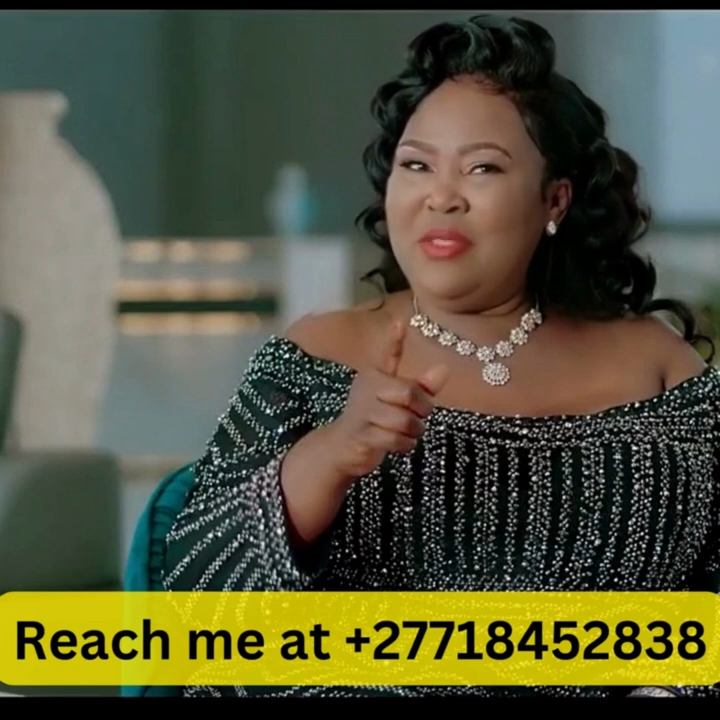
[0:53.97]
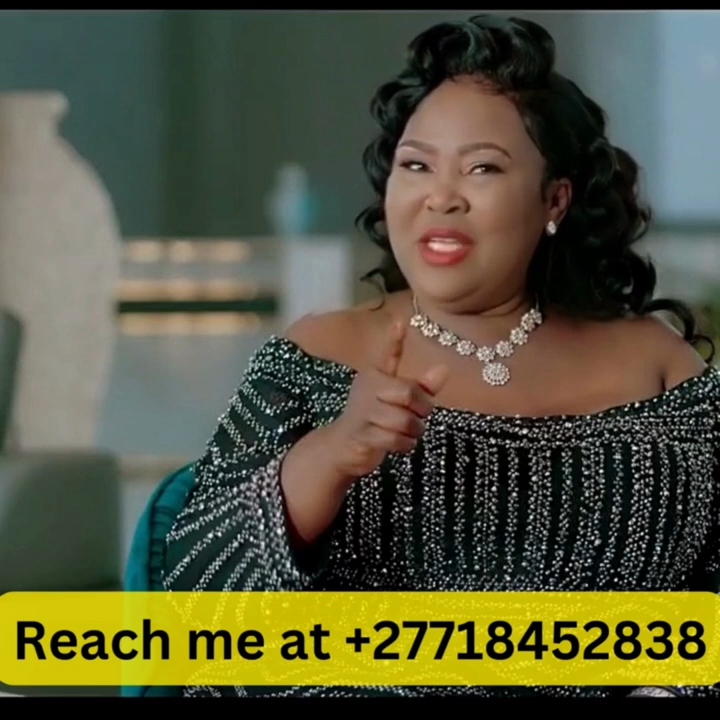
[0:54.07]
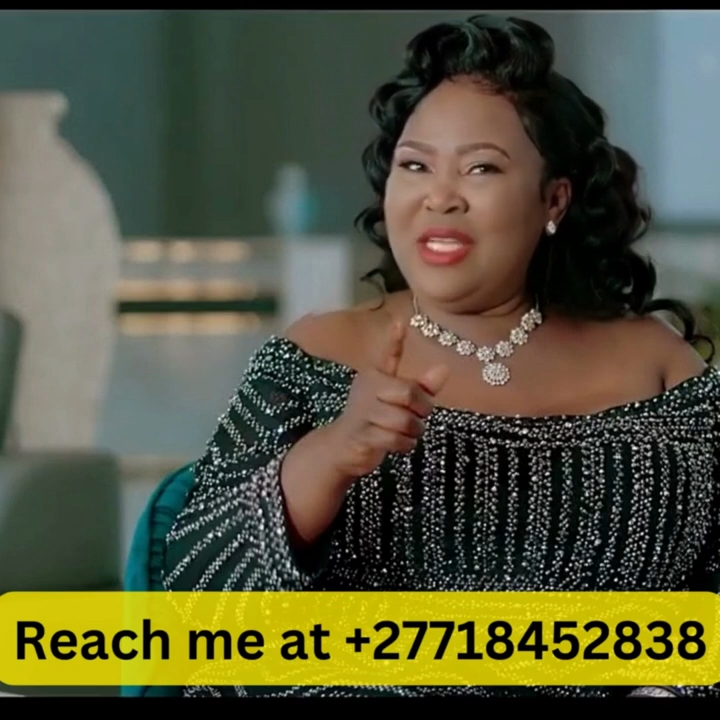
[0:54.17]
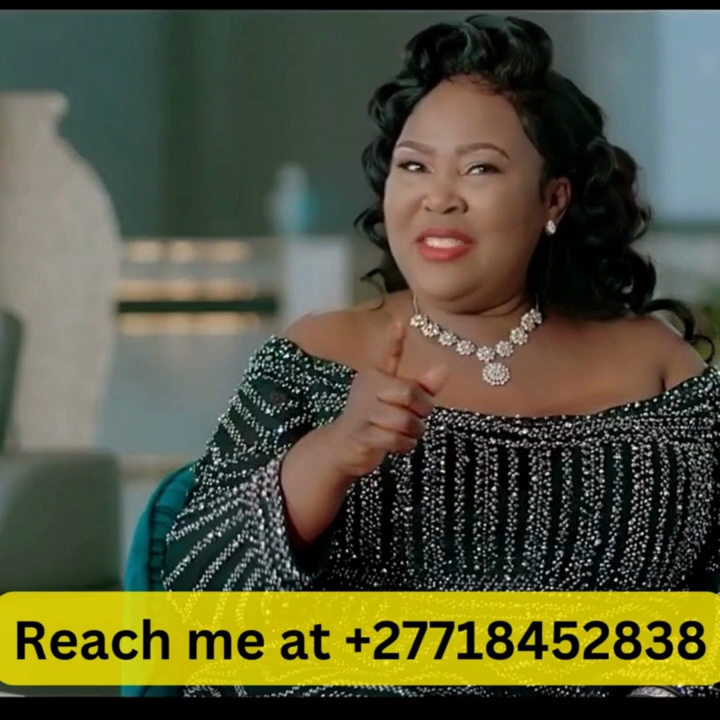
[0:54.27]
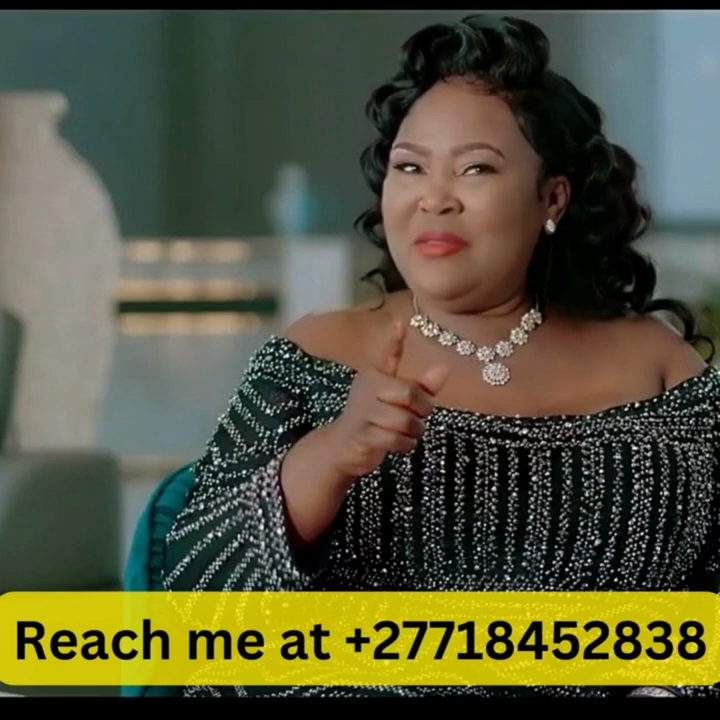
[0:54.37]

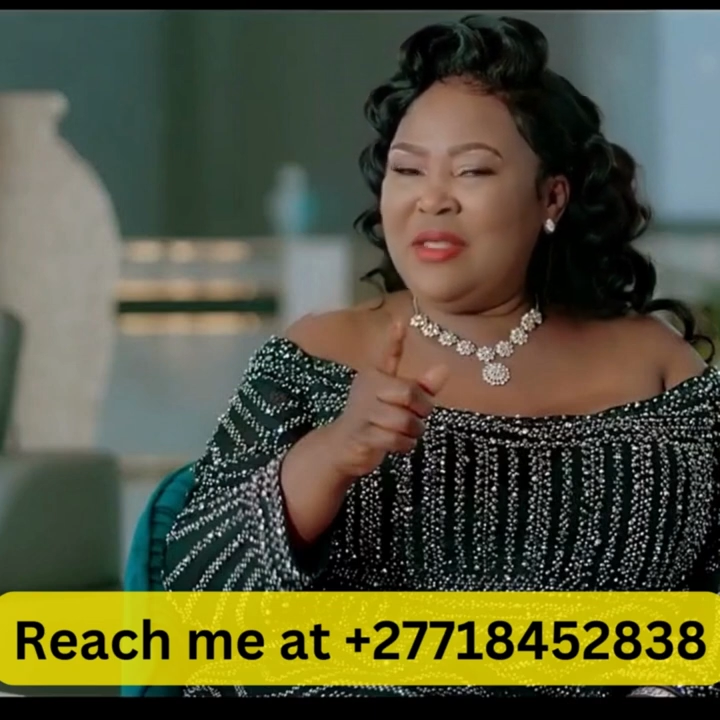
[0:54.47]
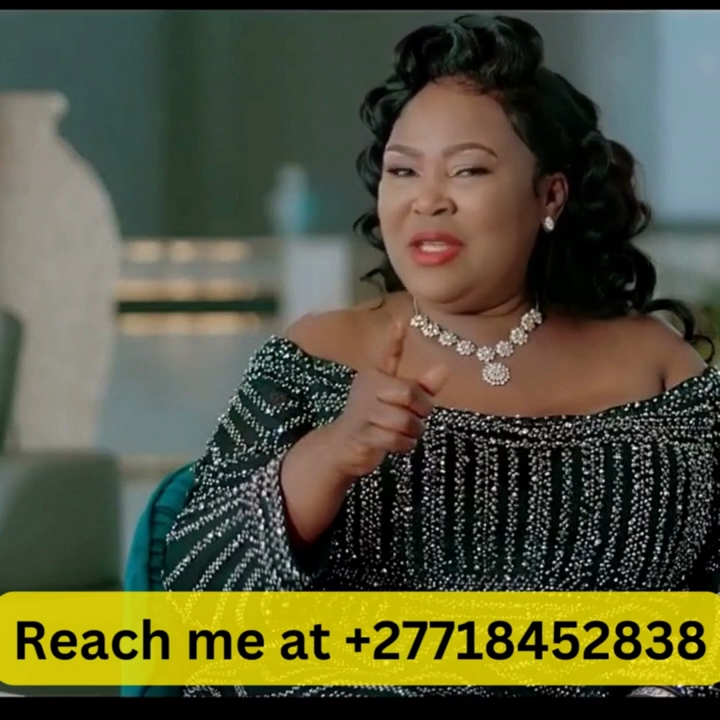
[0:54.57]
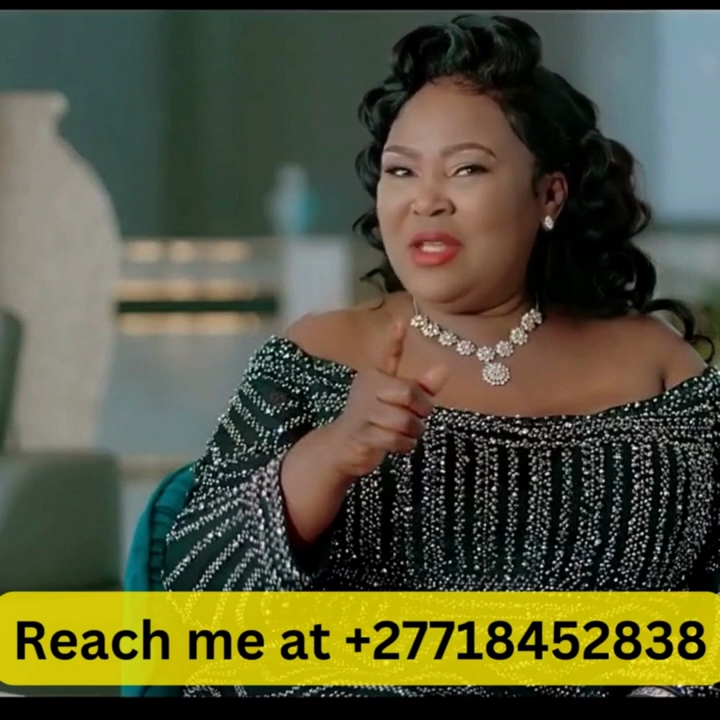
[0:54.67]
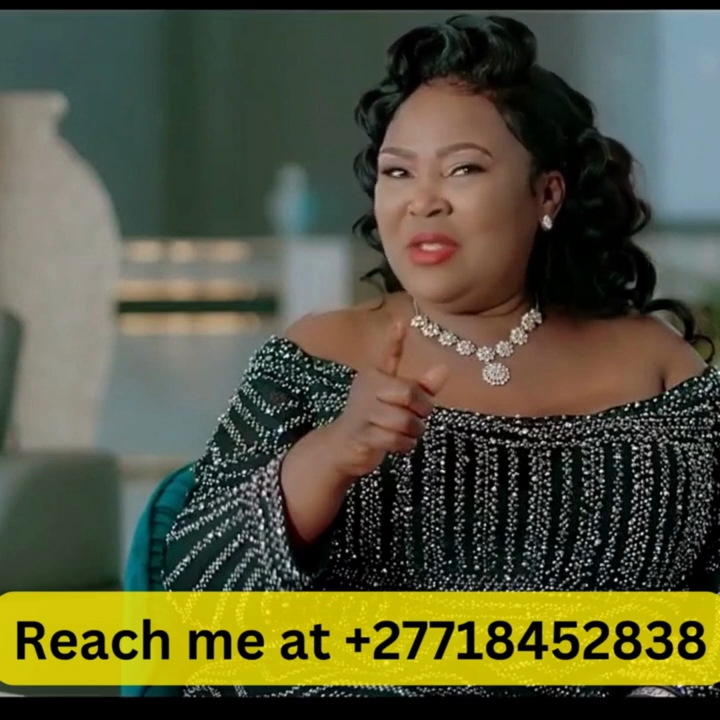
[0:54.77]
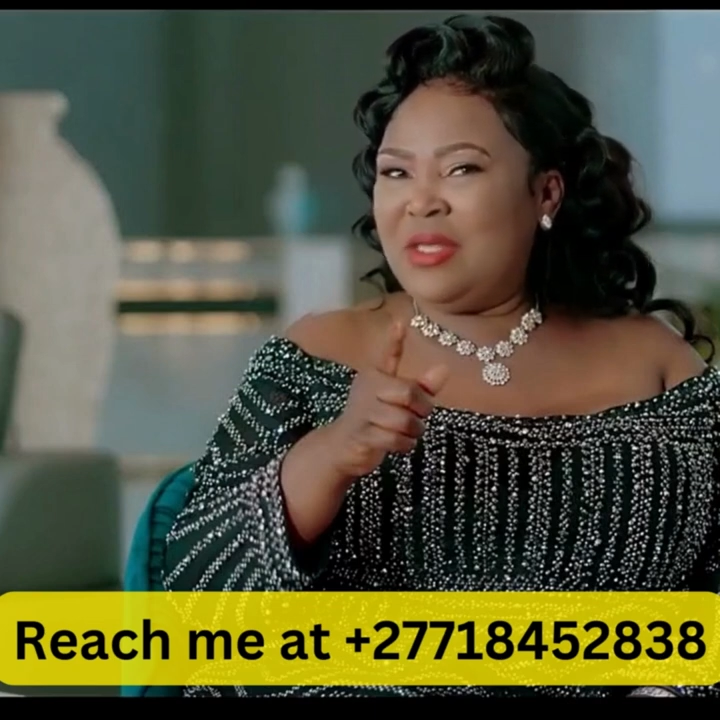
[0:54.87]
negative
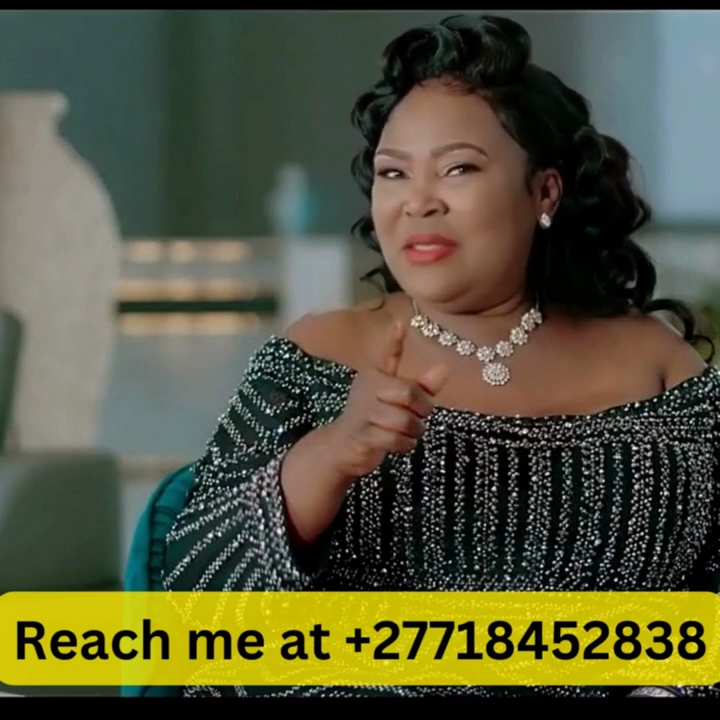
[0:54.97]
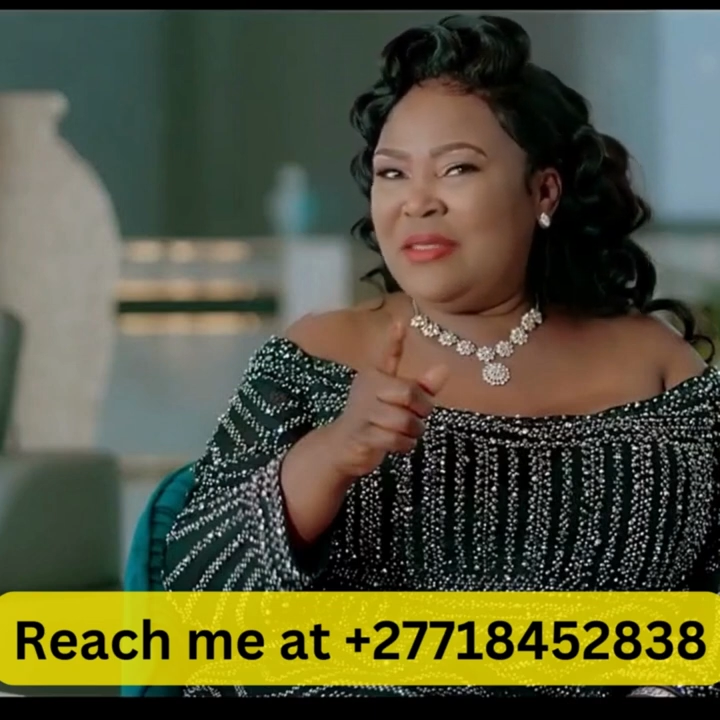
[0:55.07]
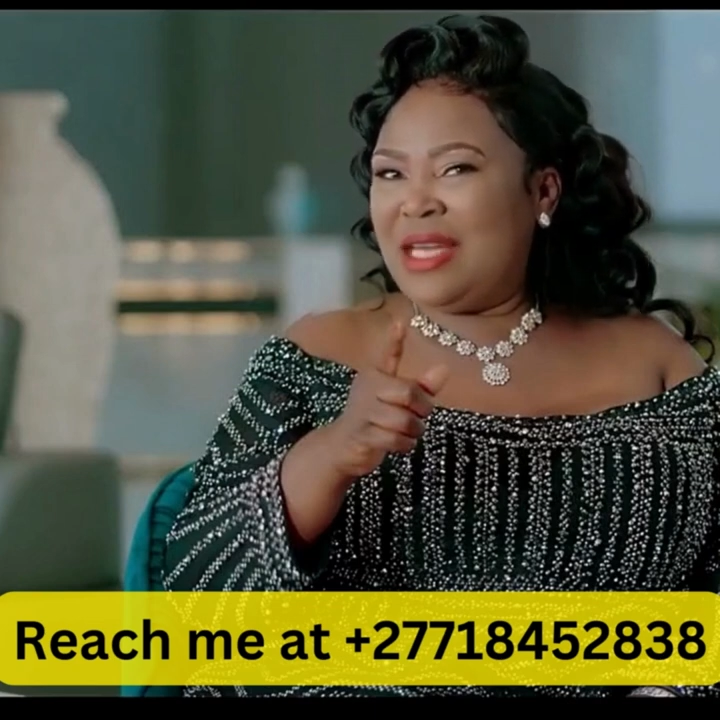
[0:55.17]
energies,